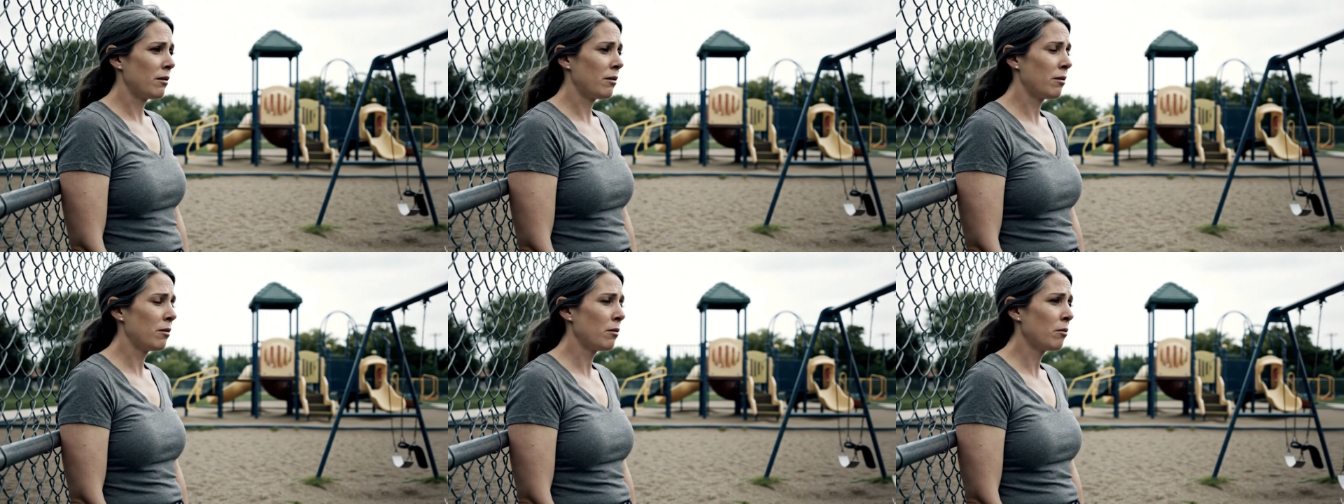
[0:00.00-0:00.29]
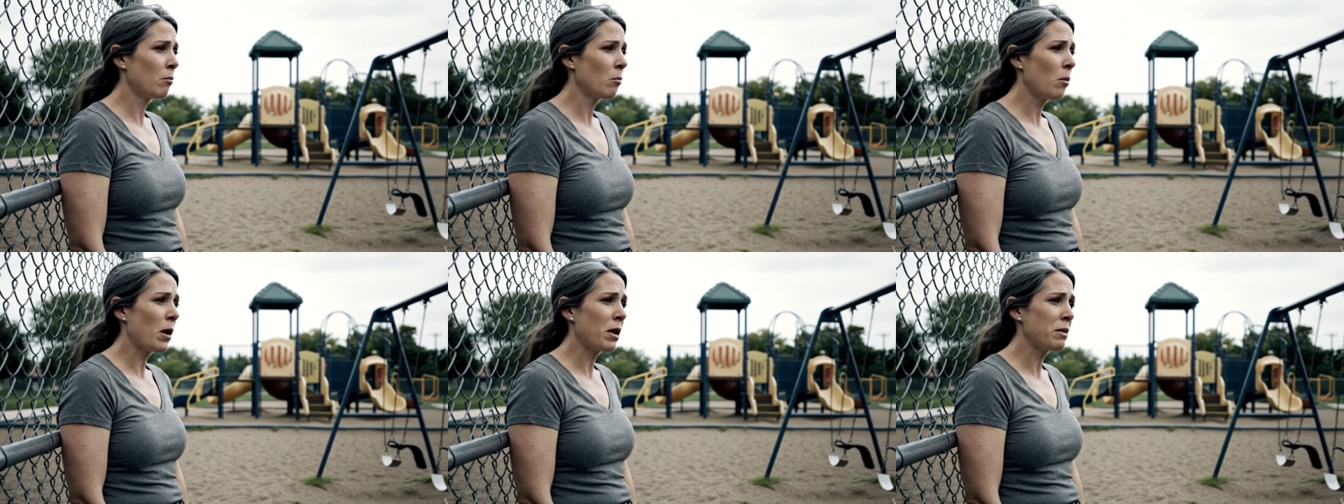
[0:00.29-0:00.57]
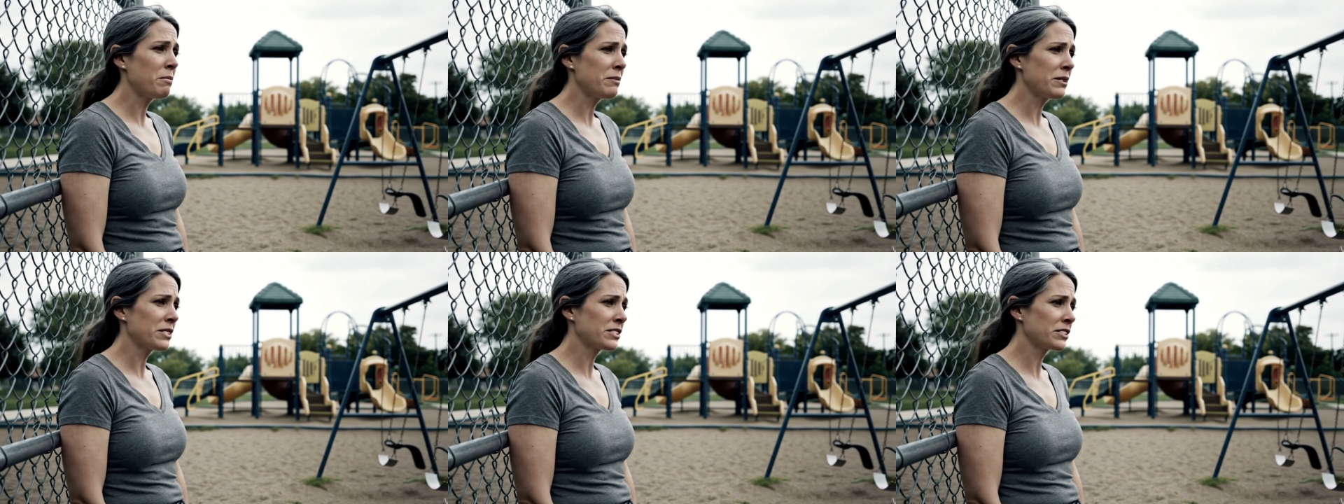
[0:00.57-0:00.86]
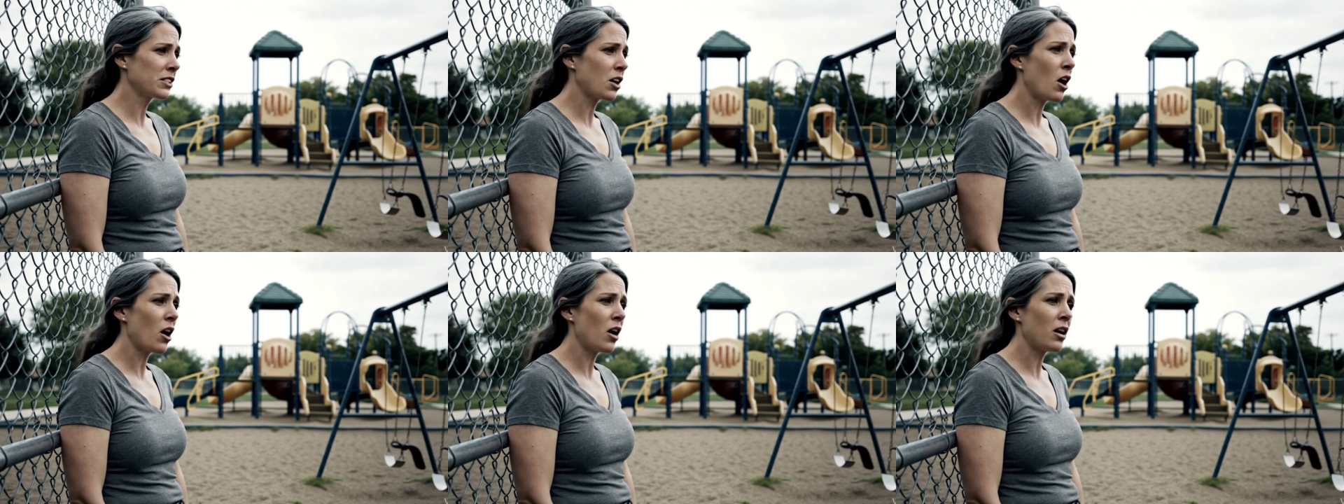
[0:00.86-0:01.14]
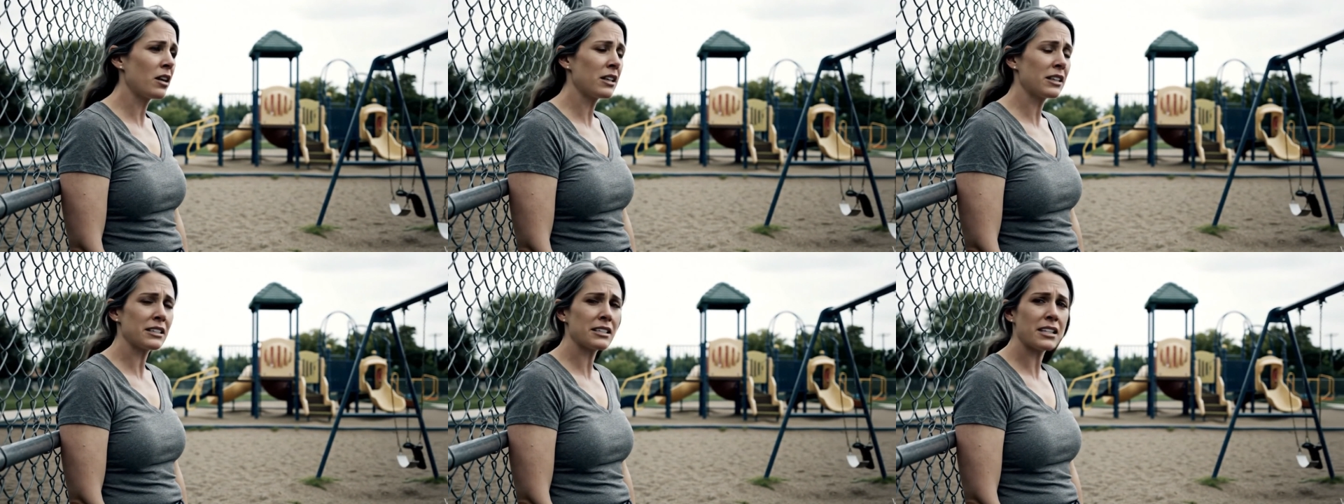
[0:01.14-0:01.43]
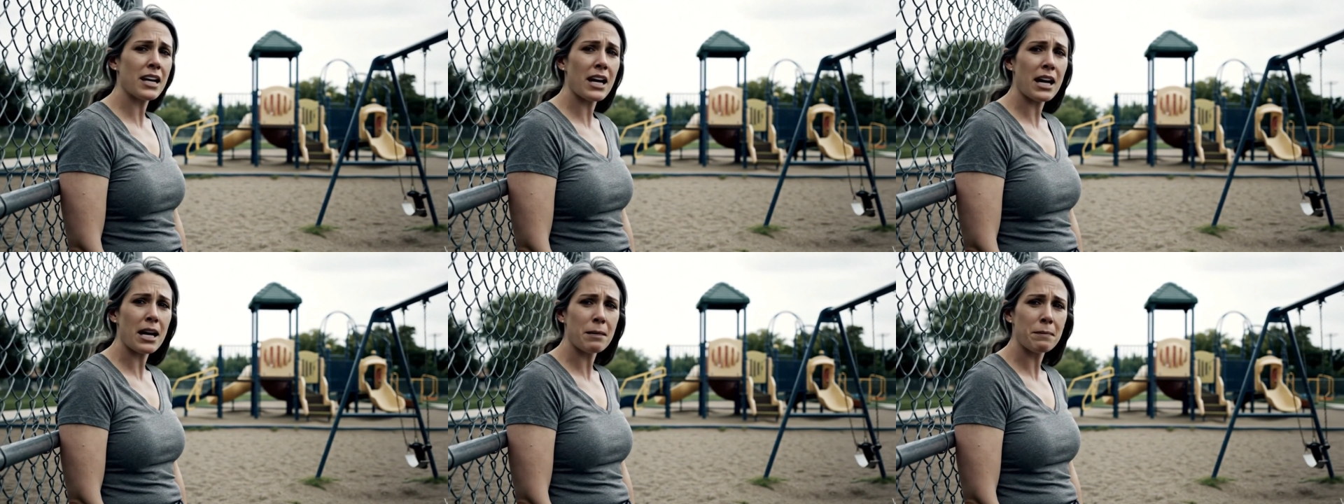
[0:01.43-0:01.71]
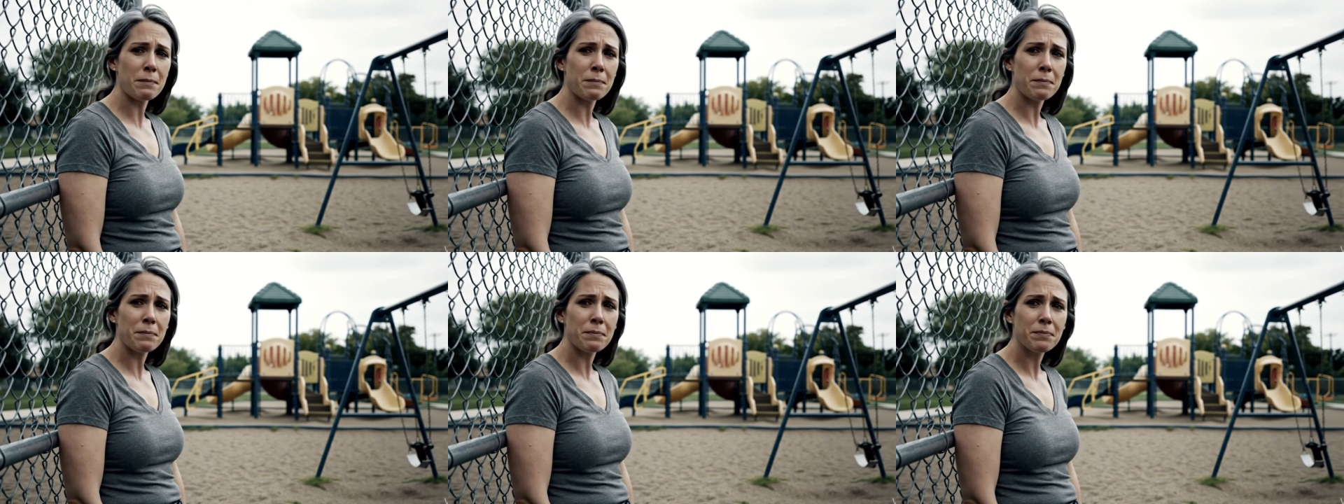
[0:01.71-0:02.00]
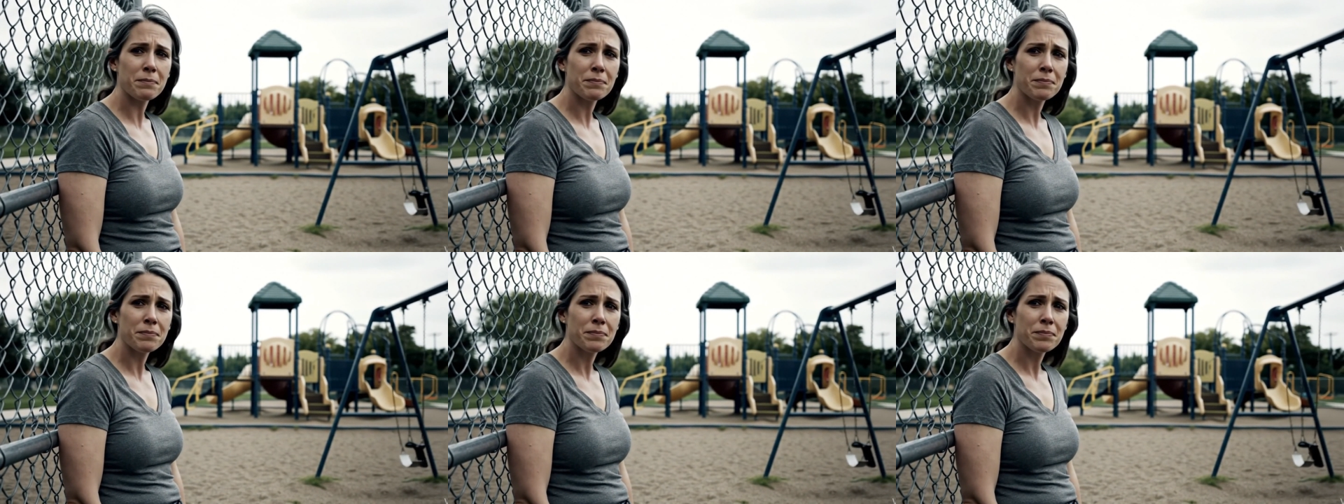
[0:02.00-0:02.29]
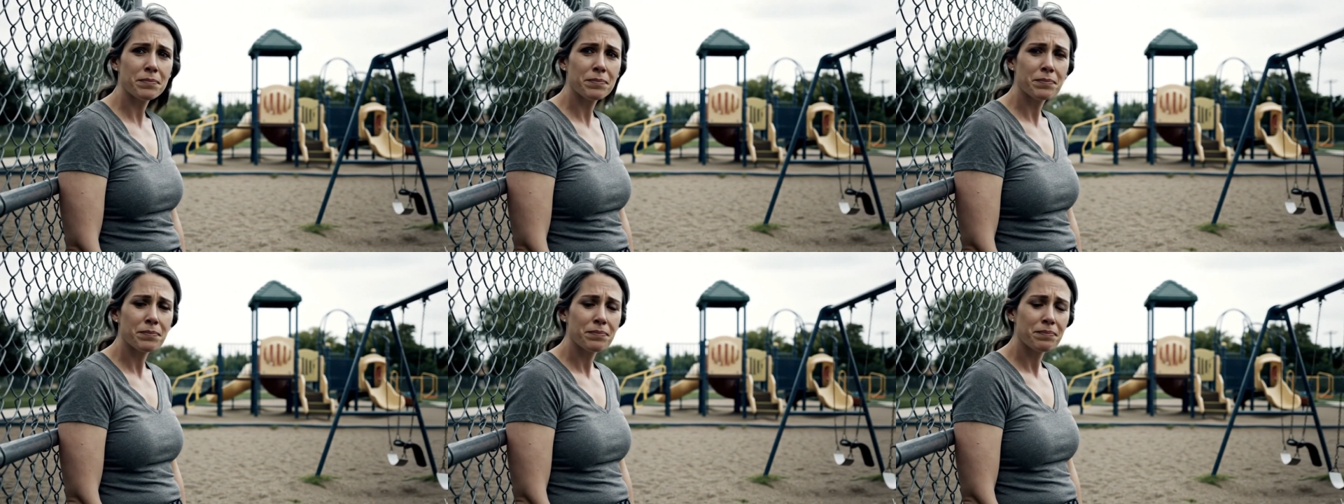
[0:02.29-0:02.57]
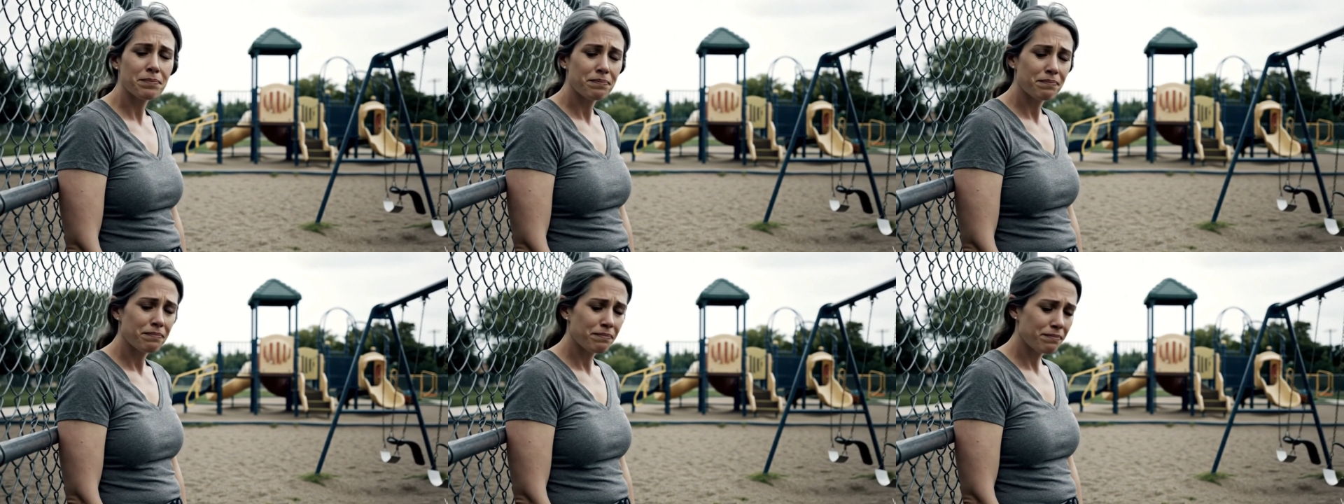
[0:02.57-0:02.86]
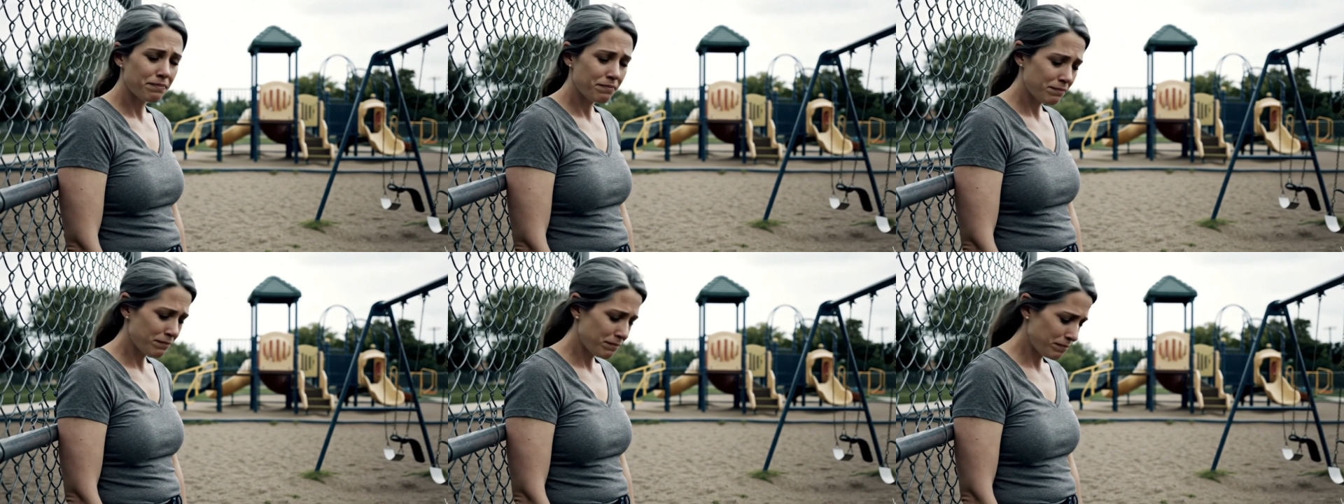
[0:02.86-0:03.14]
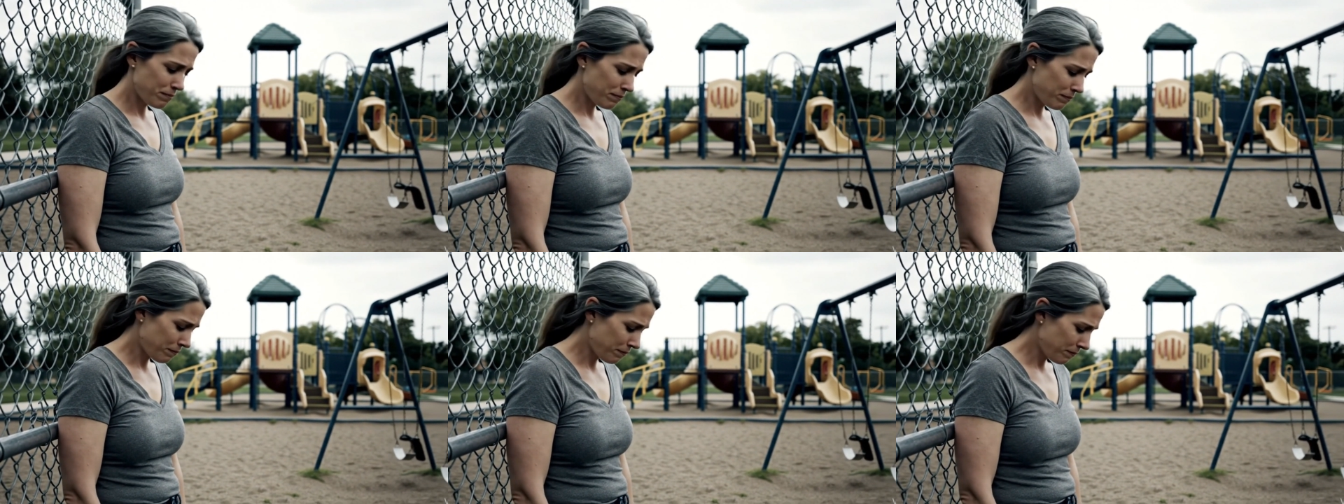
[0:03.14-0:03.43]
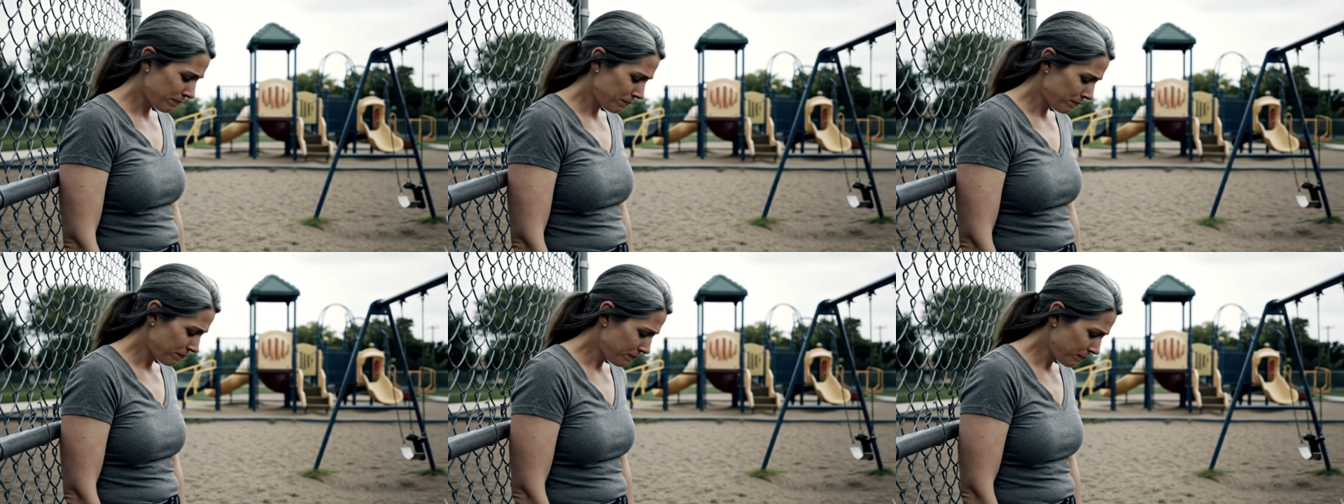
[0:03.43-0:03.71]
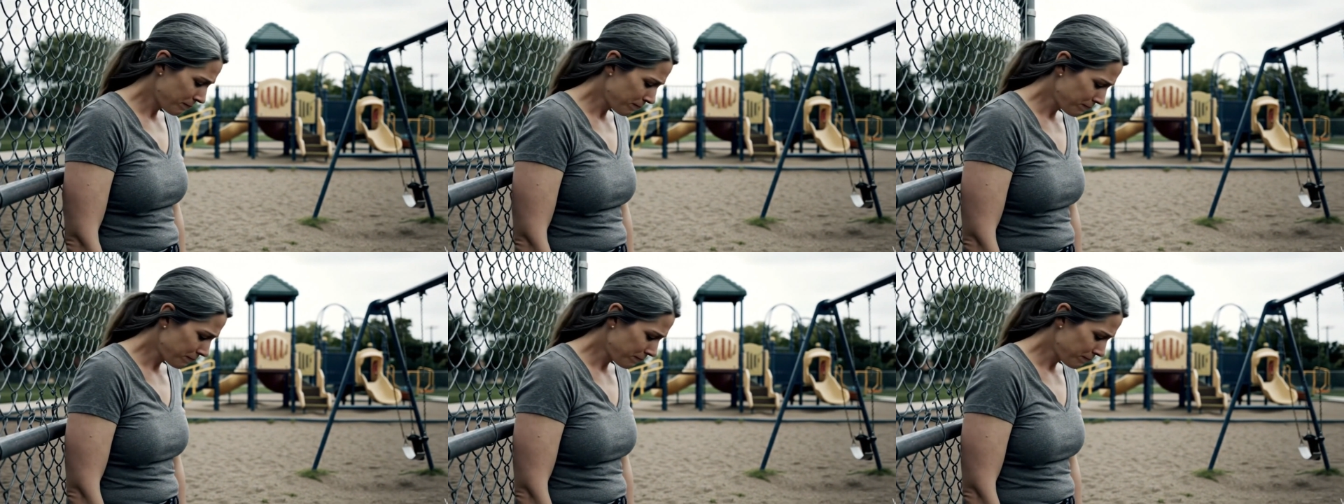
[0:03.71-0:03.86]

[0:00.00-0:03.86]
His eyes sparkled, and when he smiled, a little tear slid down